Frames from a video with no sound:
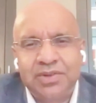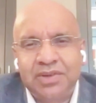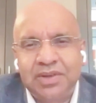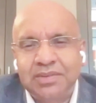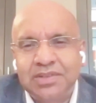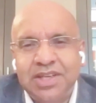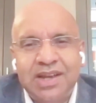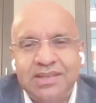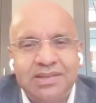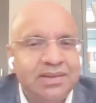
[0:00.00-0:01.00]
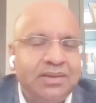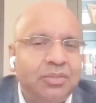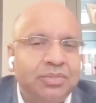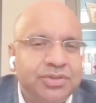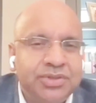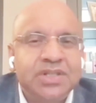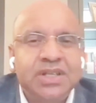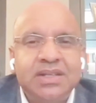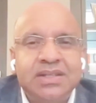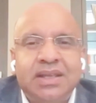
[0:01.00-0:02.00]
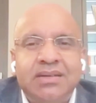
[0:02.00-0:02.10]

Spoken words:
We look at challenges as opportunities.